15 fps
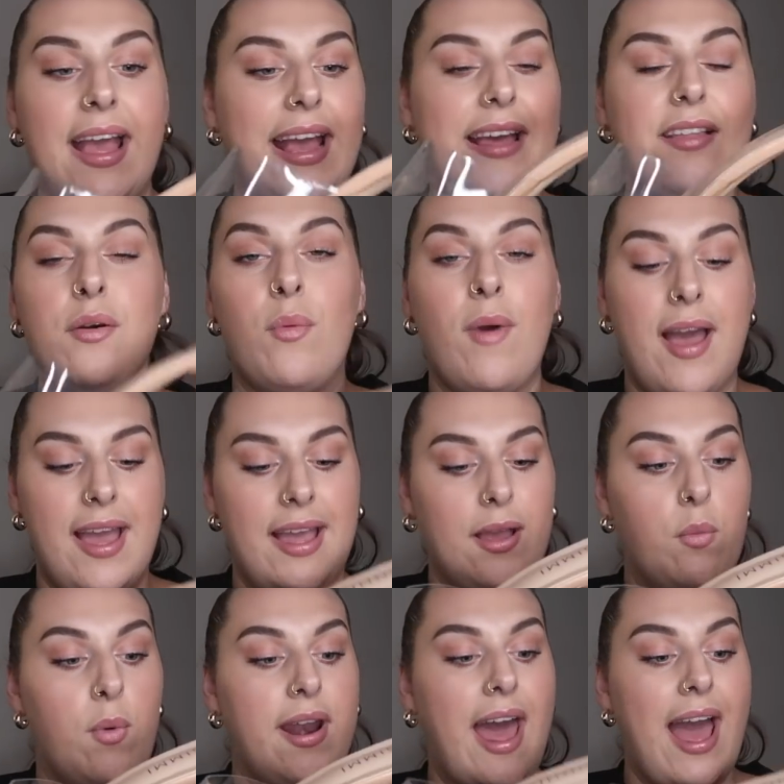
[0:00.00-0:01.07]
Either way,
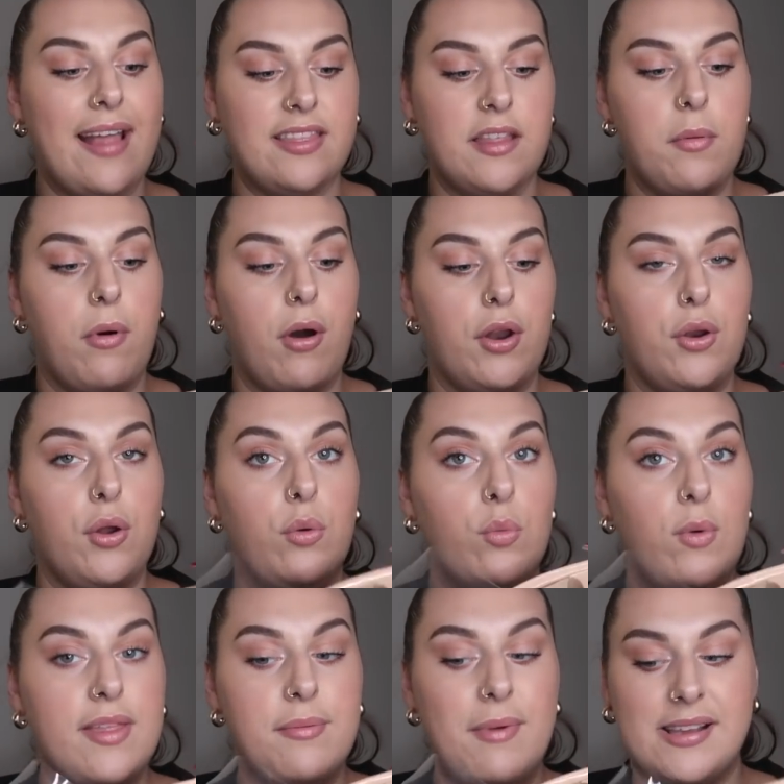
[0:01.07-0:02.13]
when I had them on
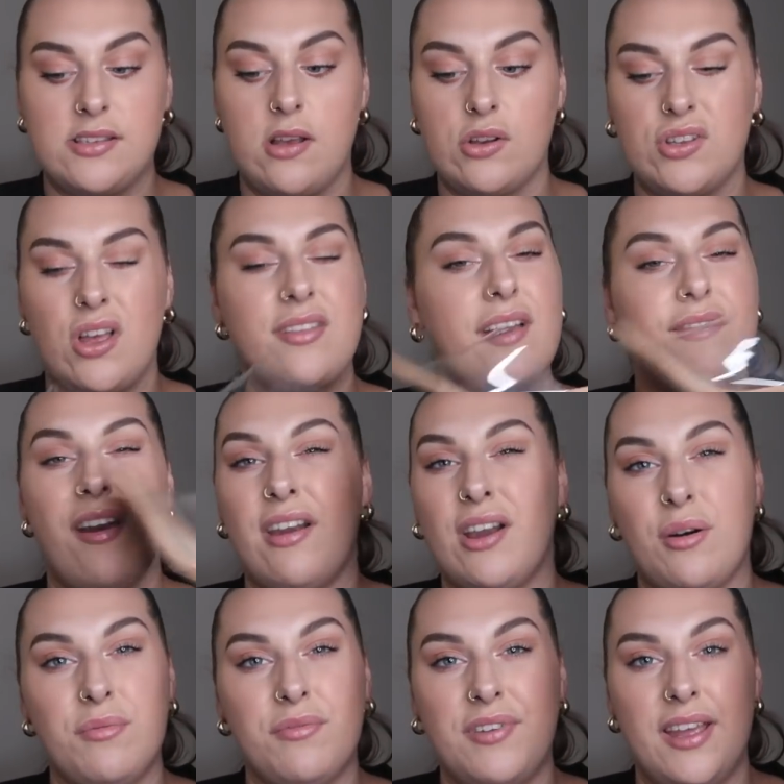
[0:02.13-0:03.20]
with my socks on, they're very
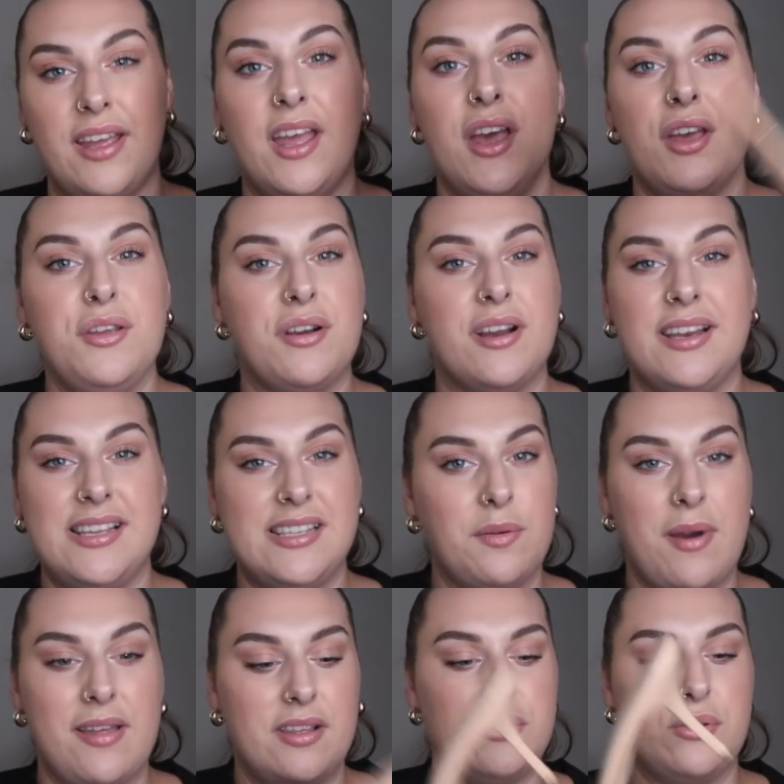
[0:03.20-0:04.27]
comfy. You could easily
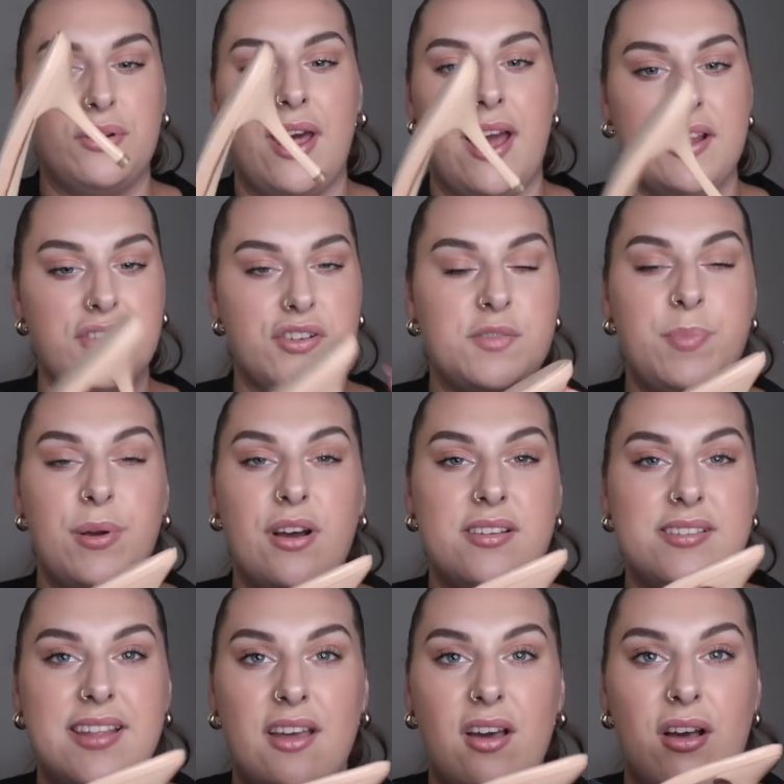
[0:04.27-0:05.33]
wear these all night just
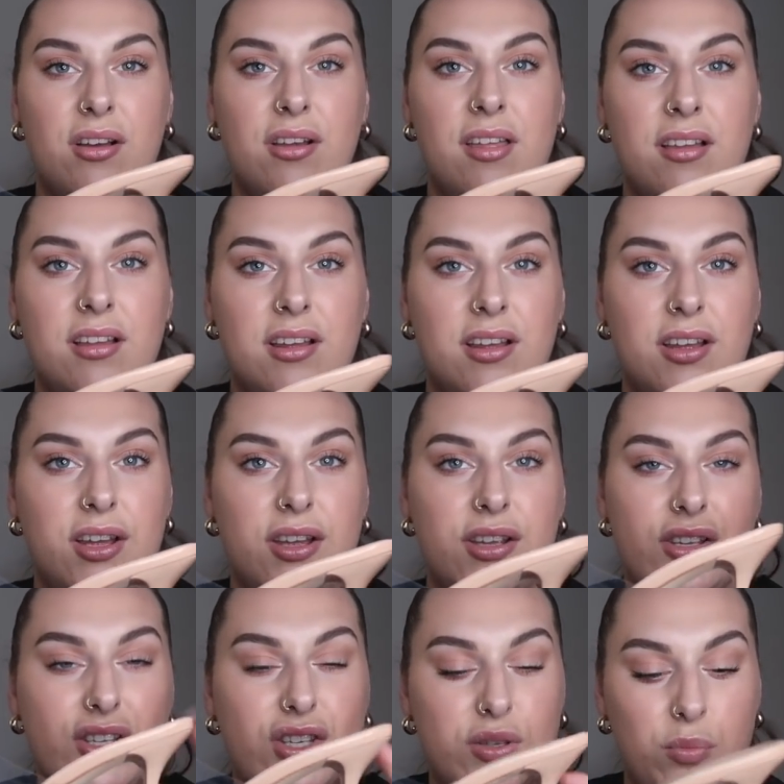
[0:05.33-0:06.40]
because they are
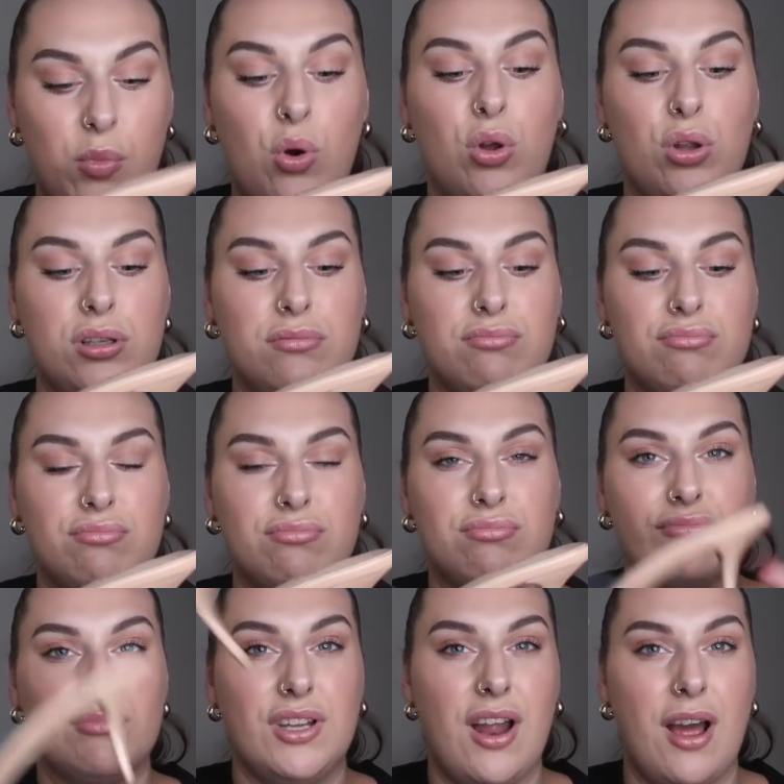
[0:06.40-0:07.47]
small.
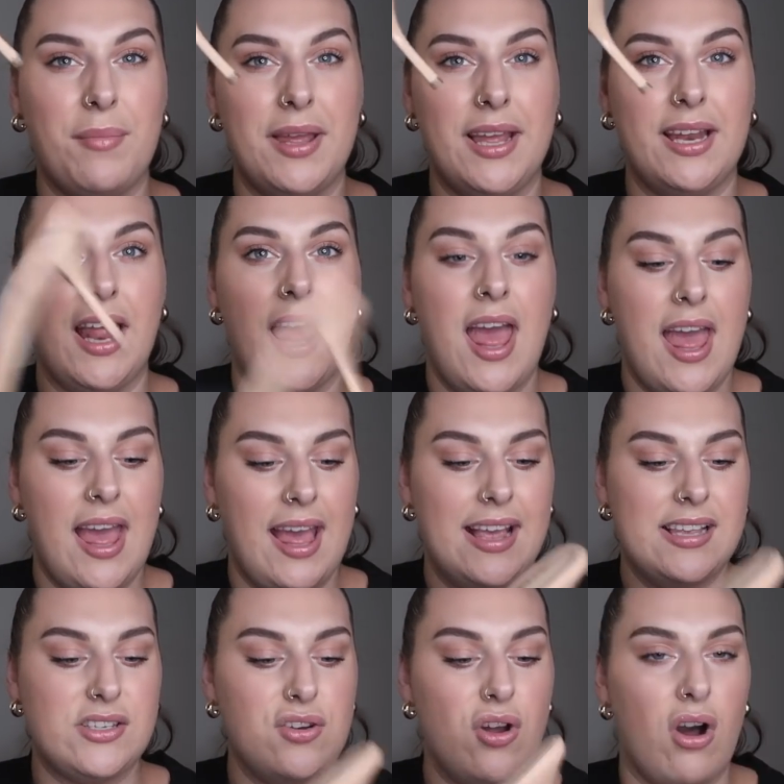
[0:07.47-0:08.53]
You know what I mean?
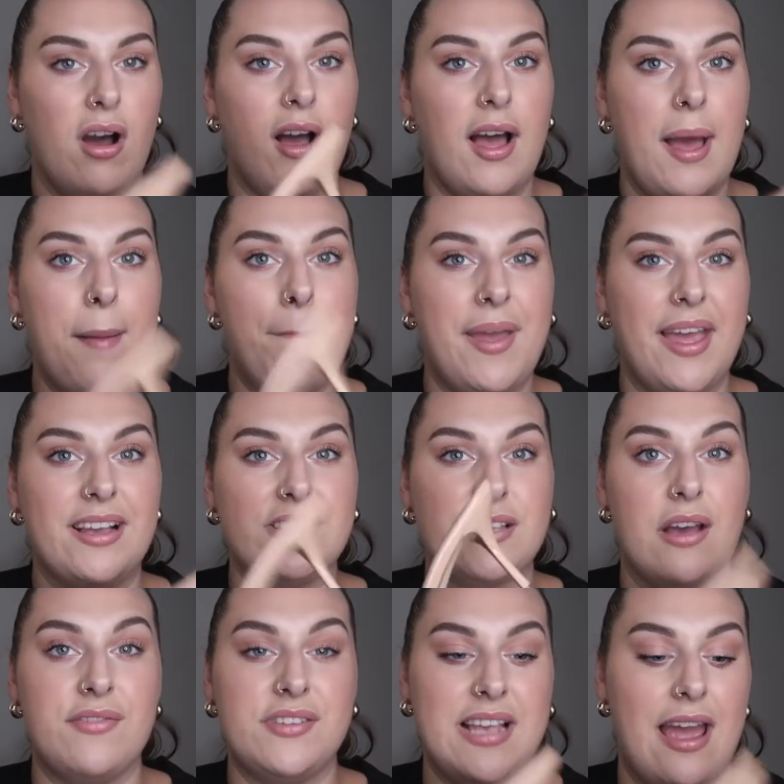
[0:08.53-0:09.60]
It's not a big
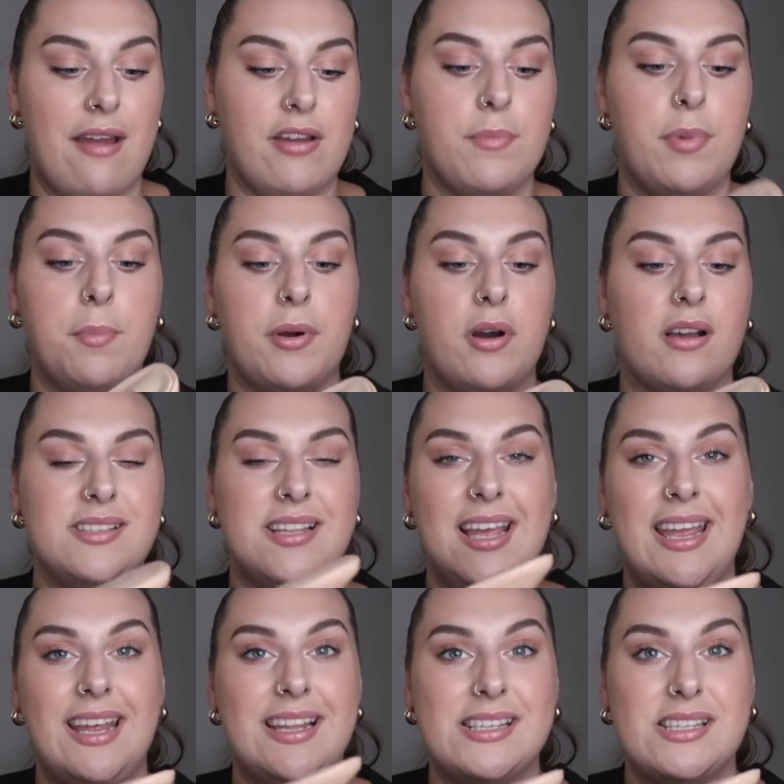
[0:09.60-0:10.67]
surface area, but because the
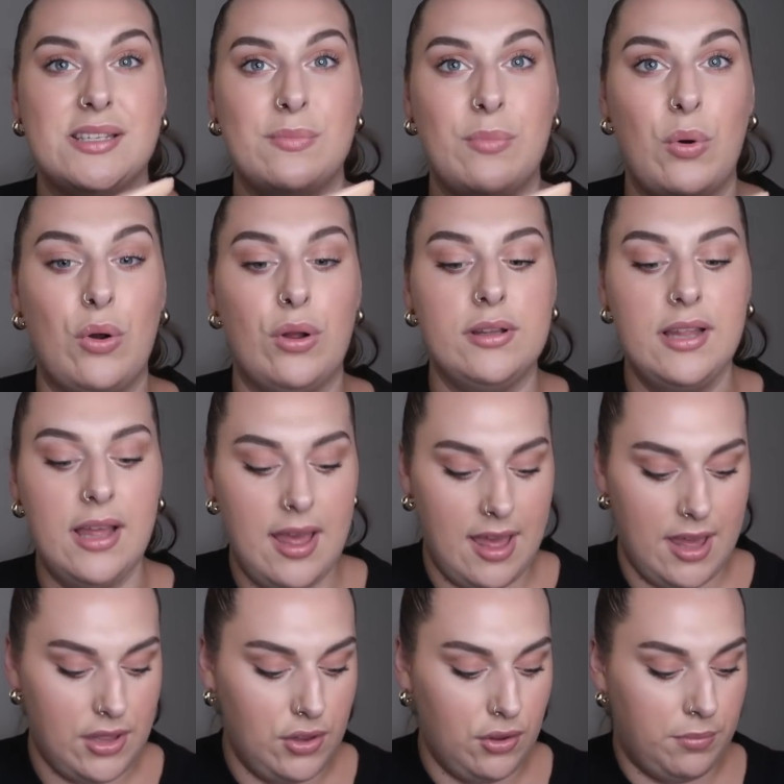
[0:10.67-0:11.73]
heel is small,
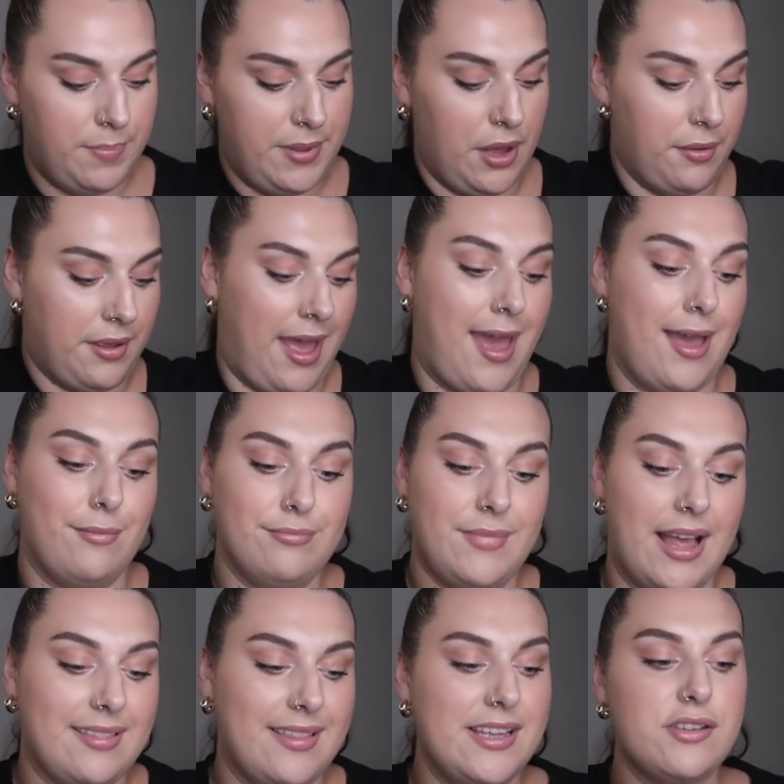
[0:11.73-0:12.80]
you'll be okay.
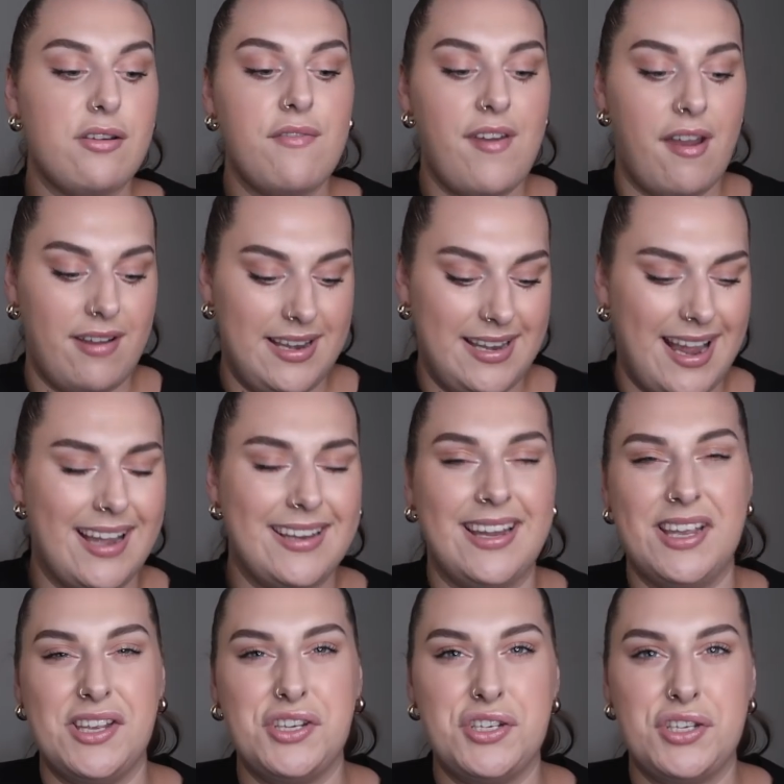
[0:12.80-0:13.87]
Like these are a very
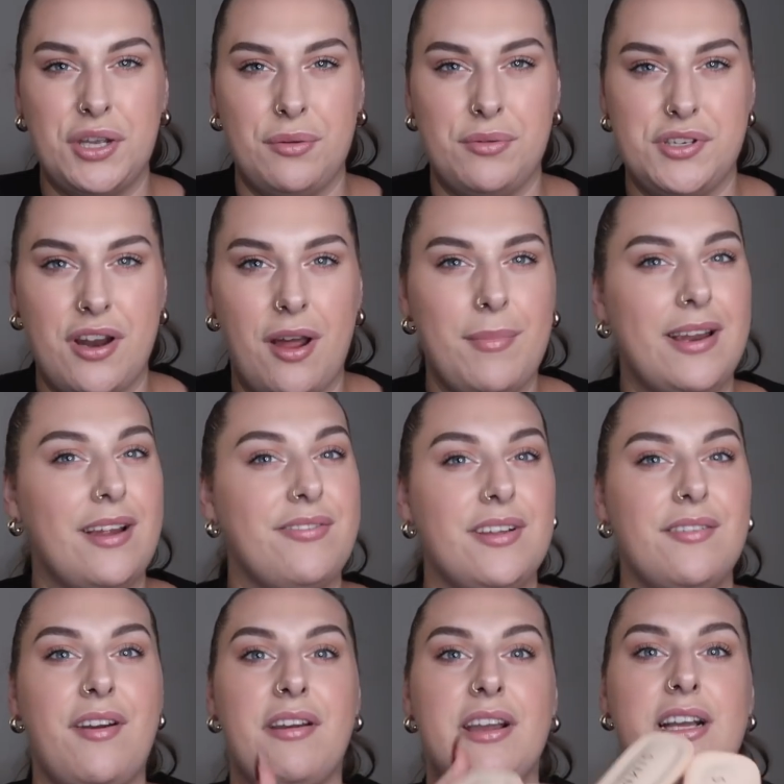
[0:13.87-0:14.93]
90s shoe. Do you know what I mean? I
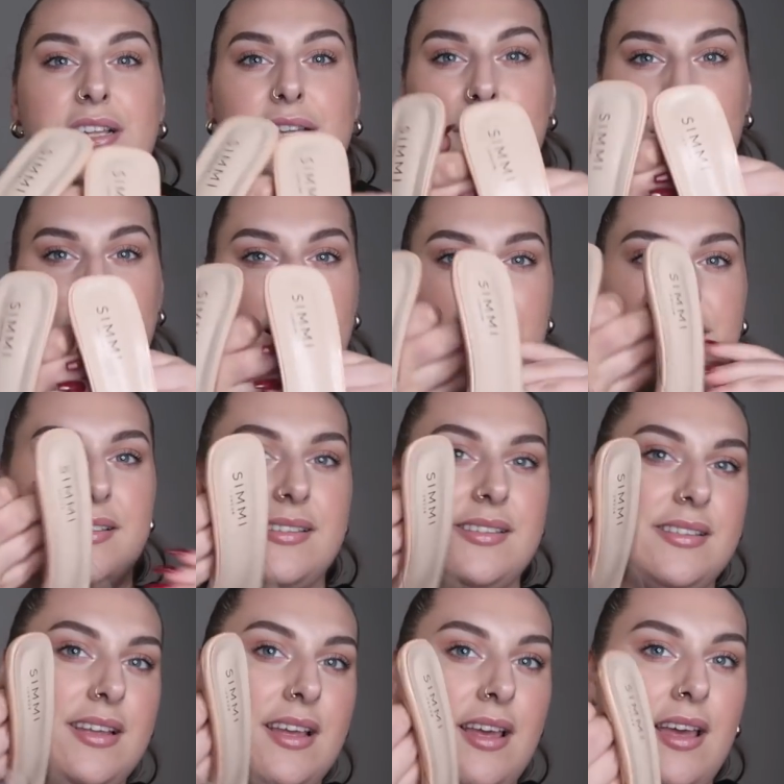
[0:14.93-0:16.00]
feel very
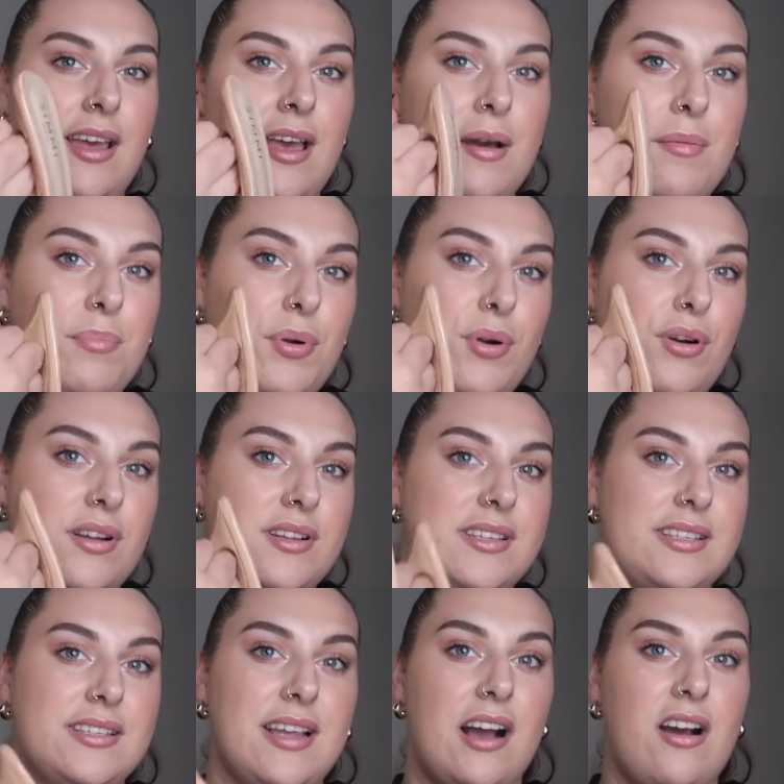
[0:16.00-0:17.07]
clueless,
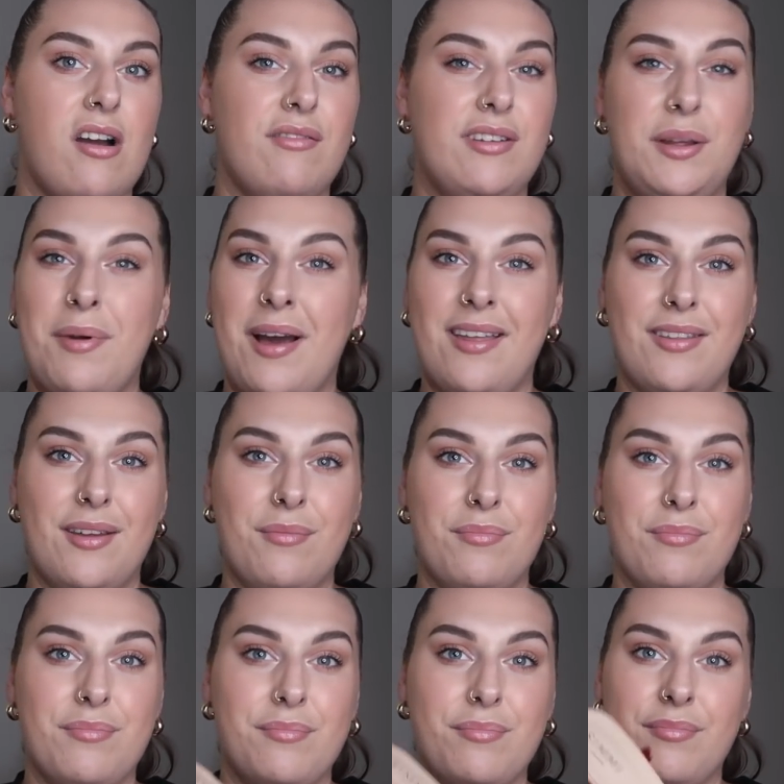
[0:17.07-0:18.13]
but I can't really wear them.